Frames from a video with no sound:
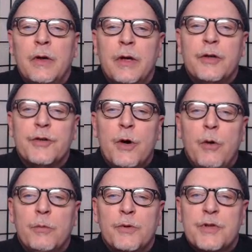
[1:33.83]
and there's
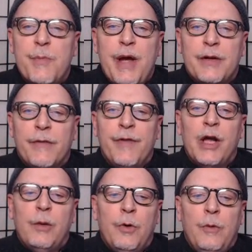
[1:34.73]
no cement
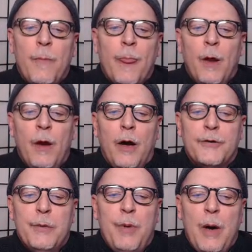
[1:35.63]
available
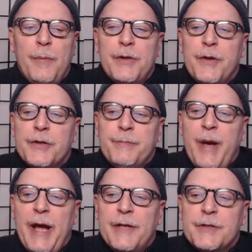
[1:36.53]
to pump into this
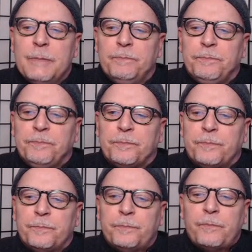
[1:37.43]
base.
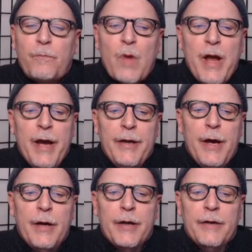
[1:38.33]
And
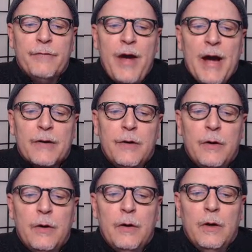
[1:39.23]
in fact,
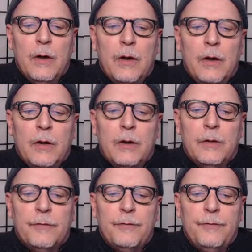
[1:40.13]

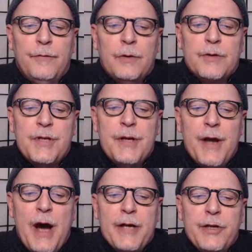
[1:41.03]
let's see,
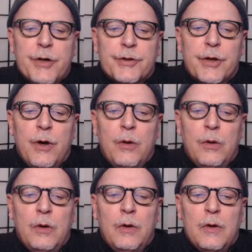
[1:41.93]
9 years
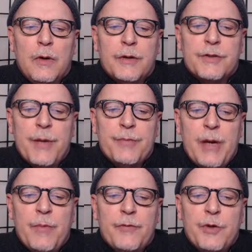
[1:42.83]
ago, in
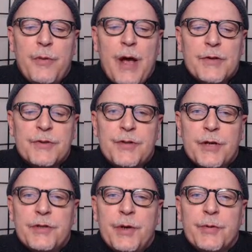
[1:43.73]
September of
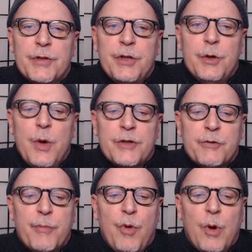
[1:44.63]
2006, there was a U.S.
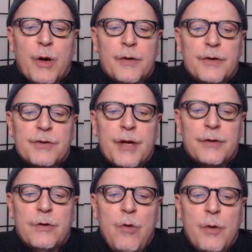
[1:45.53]
report that
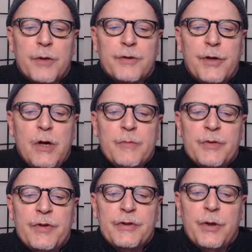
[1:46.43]
said, quote, in terms
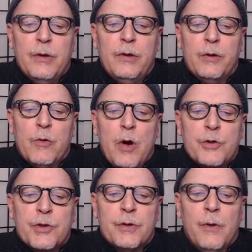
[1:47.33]
of internal
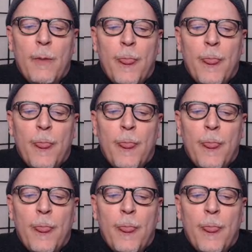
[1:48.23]
erosion